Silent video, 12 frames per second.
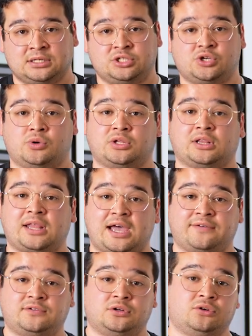And so on the
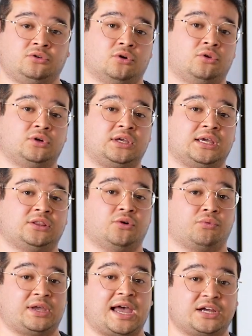left, you're looking at the
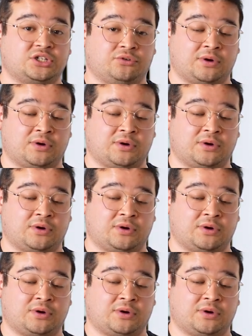reaction